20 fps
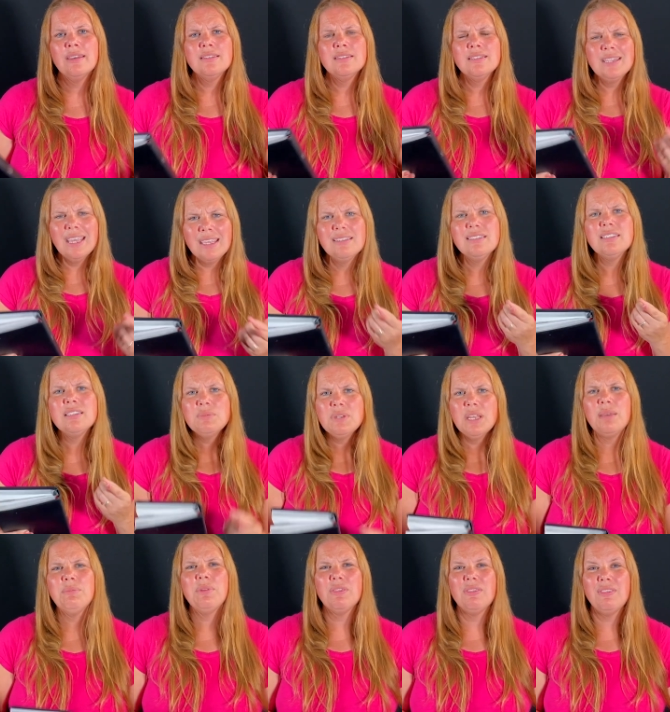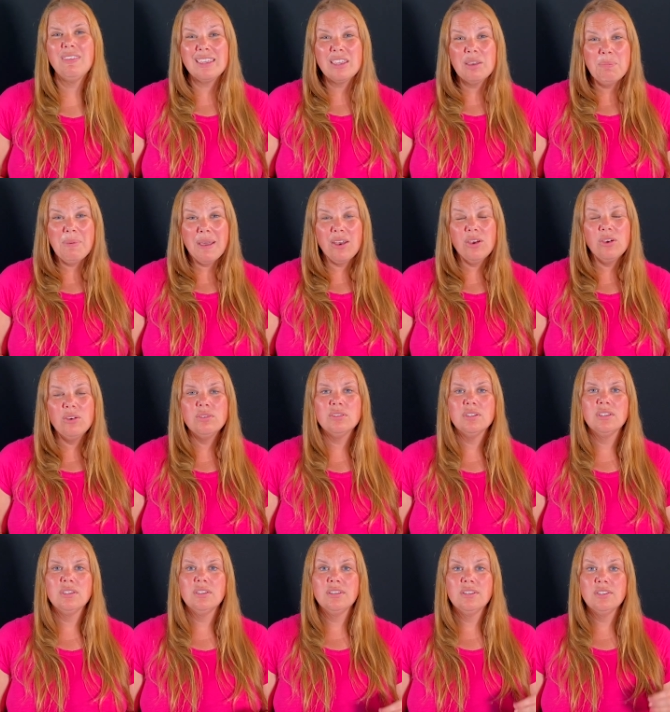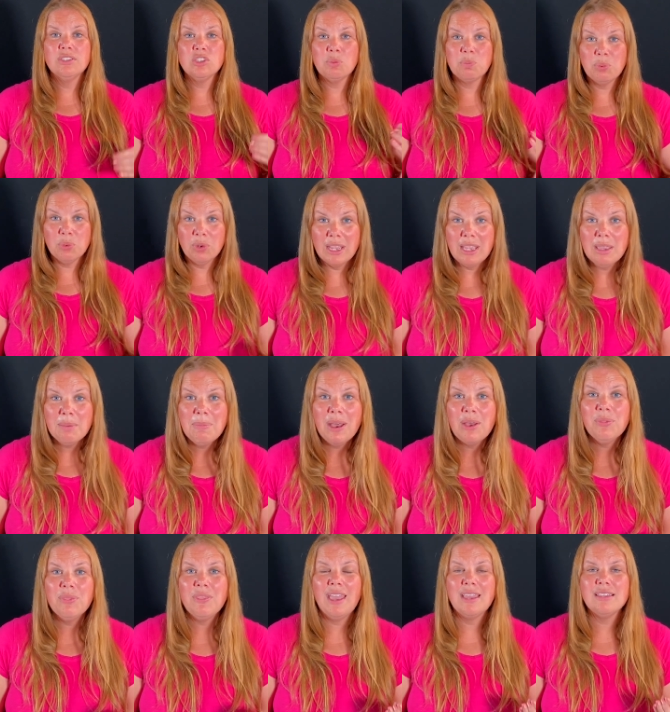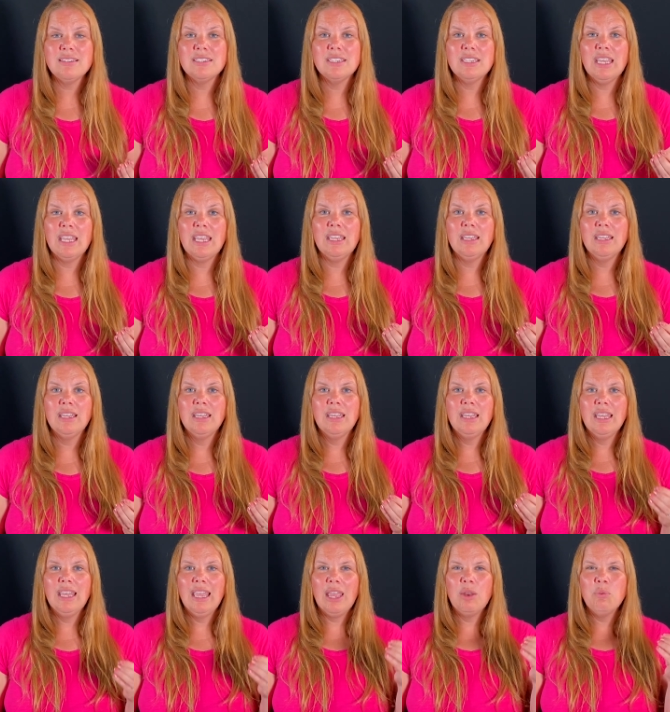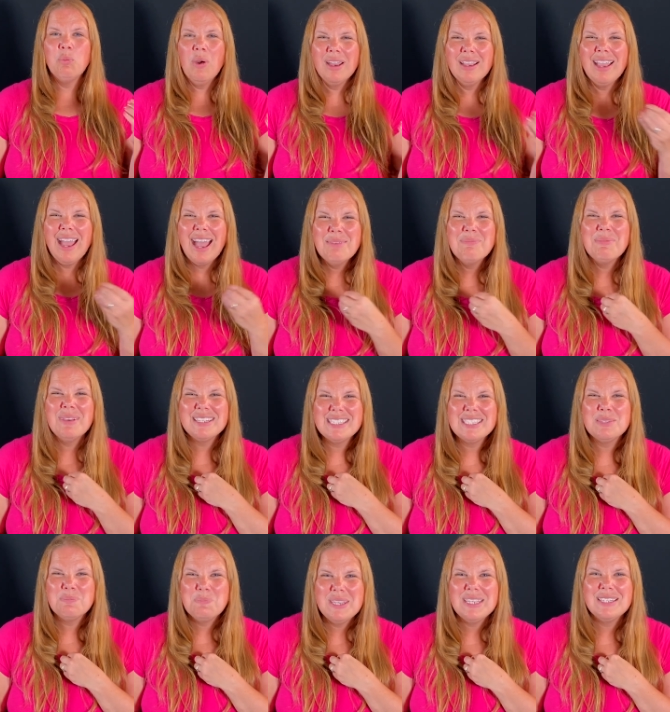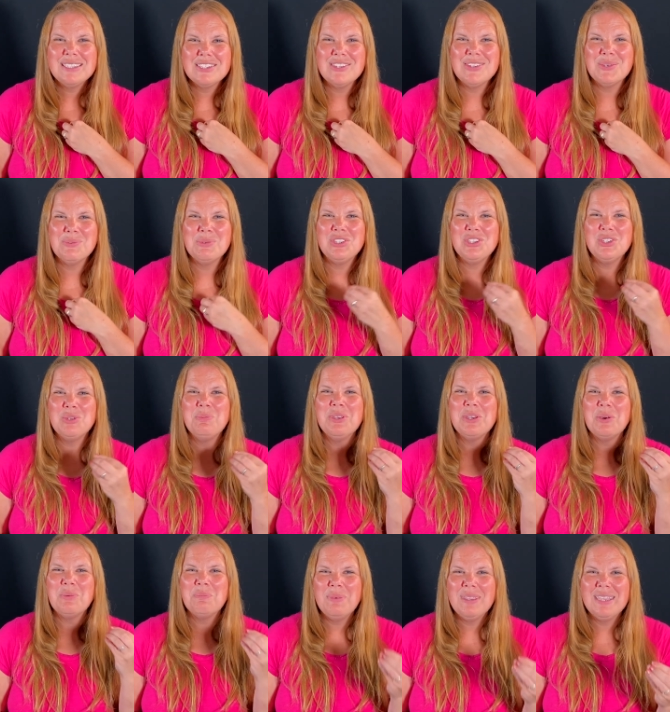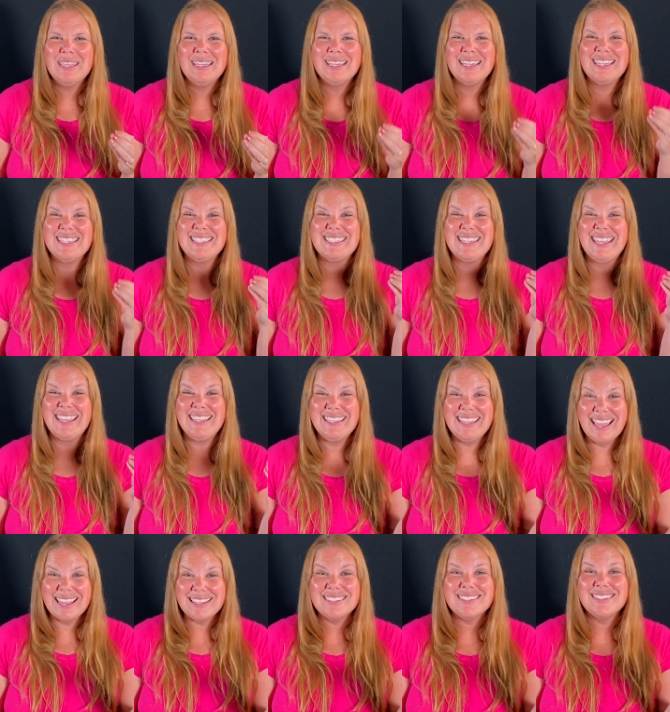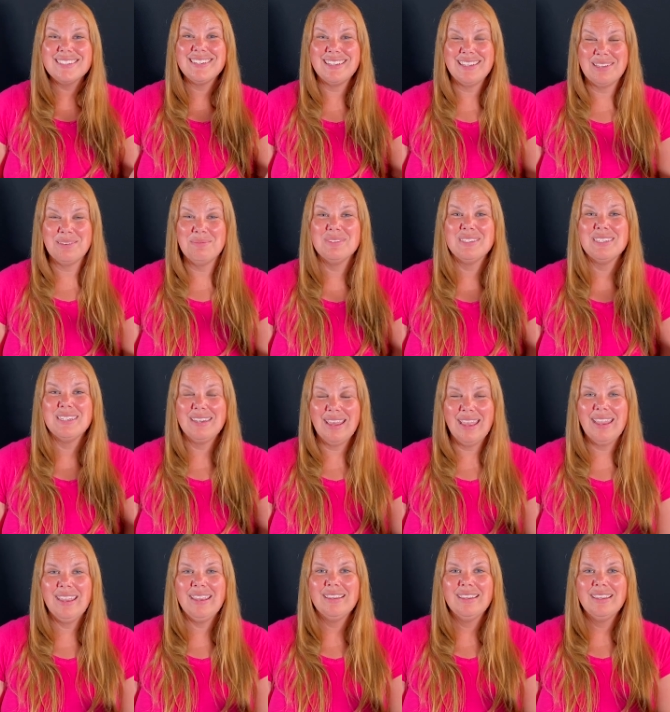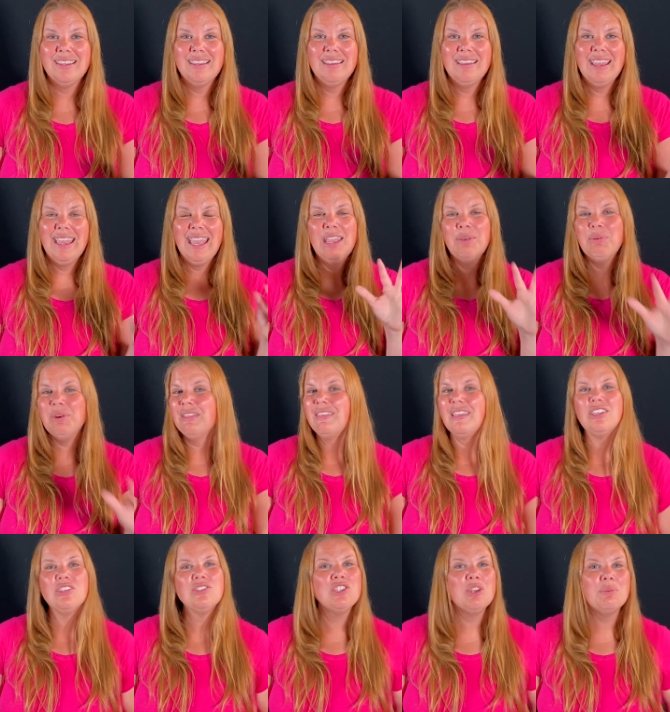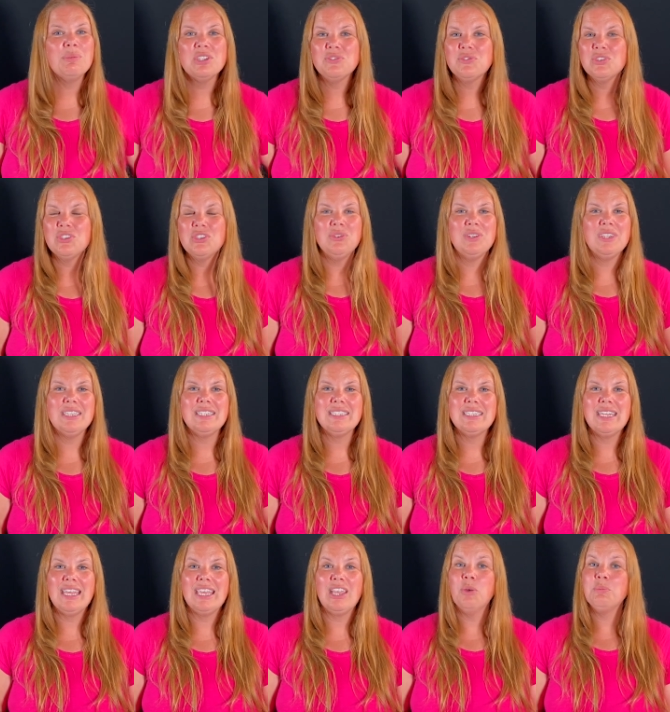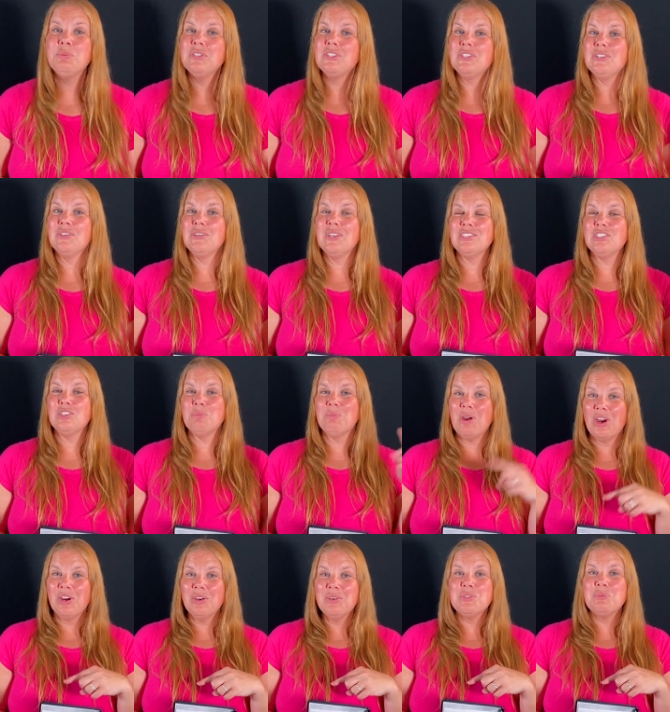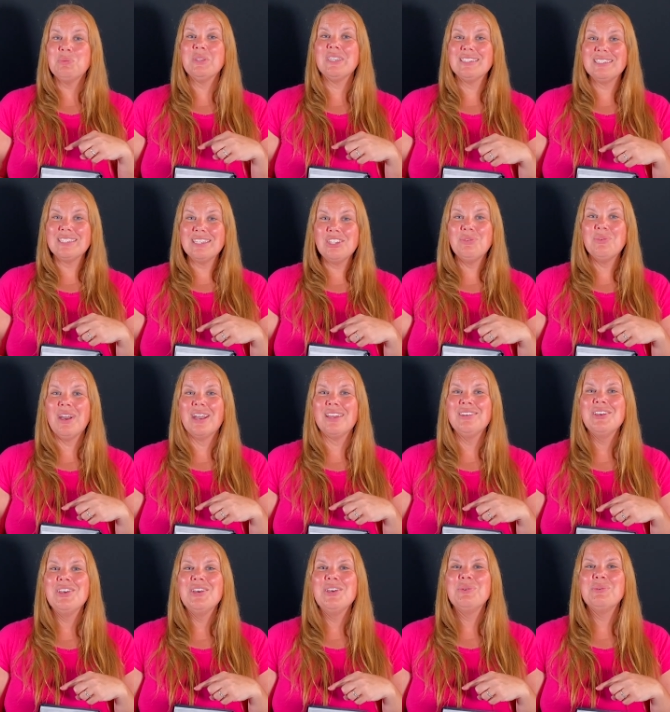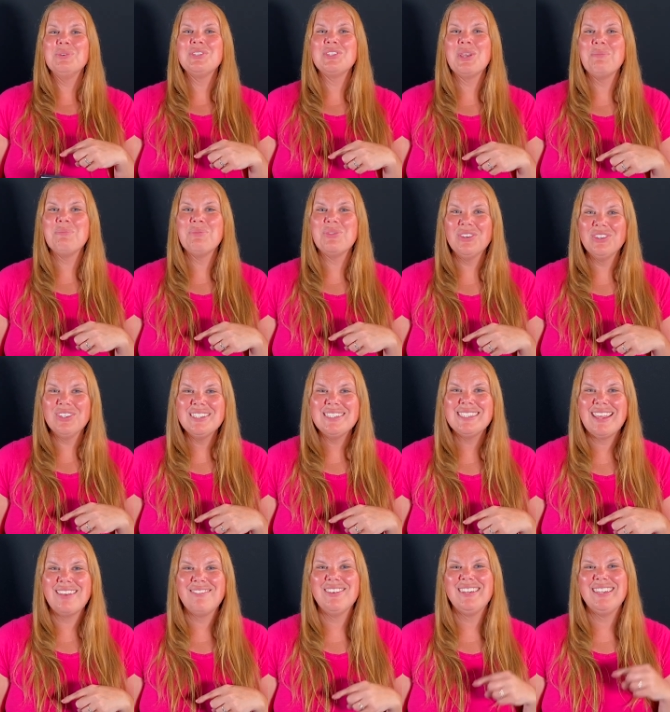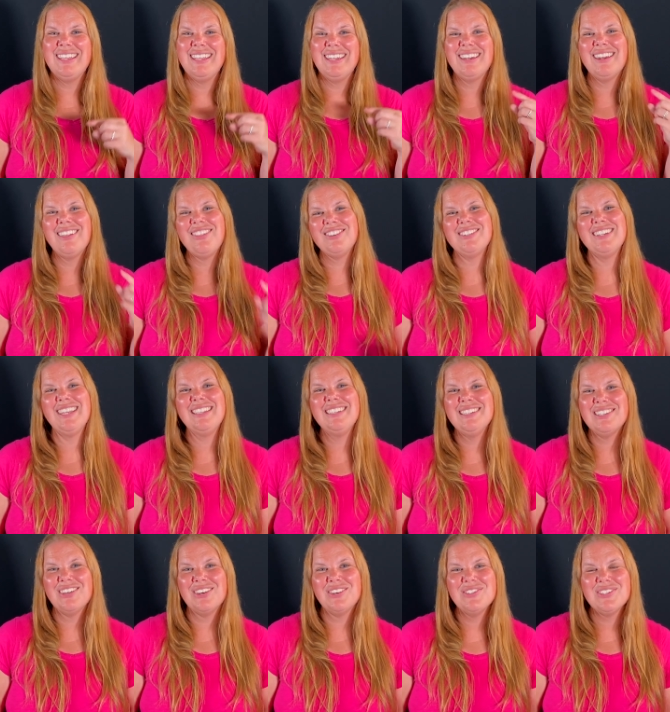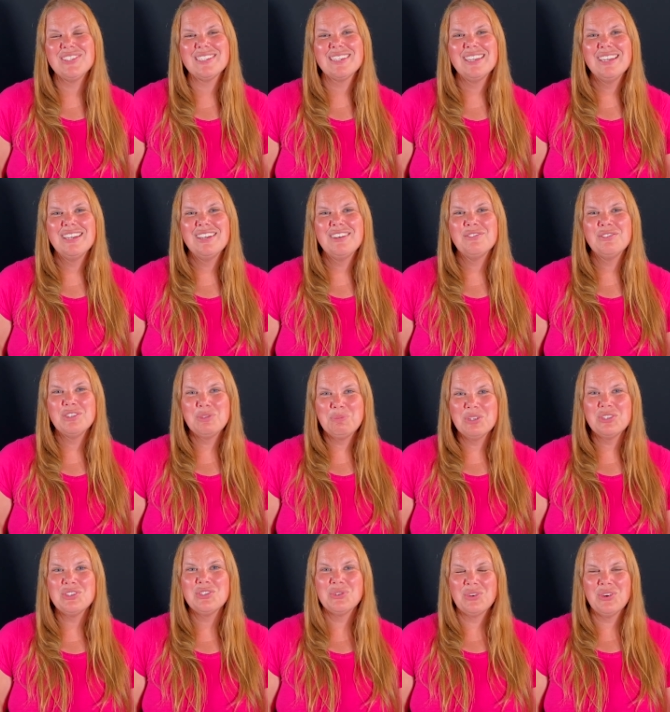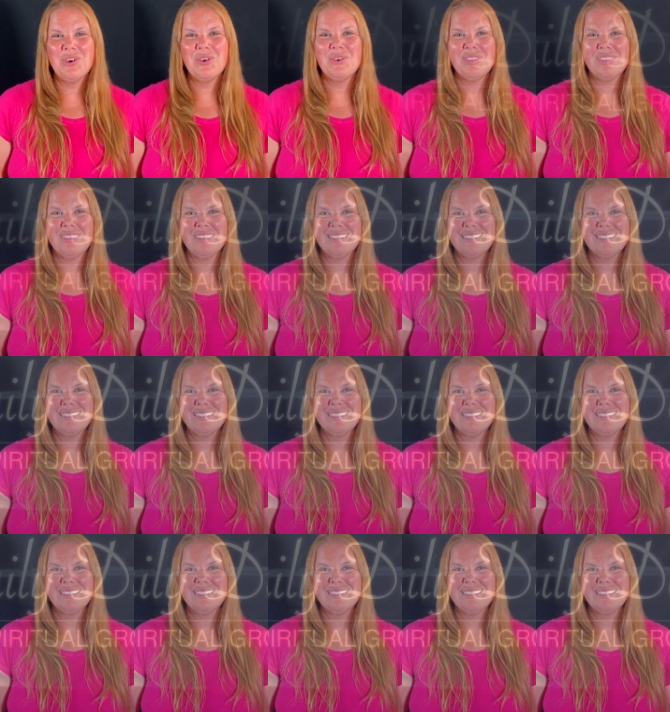Take some time to think about, to pray about that today, and what God might speak to you. Would you be obedient and say yes to Him today? Hey, I want to thank you so much for tuning in today. I hope to see you again tomorrow as we continue on with Psalm 37 in another daily dose for spiritual growth.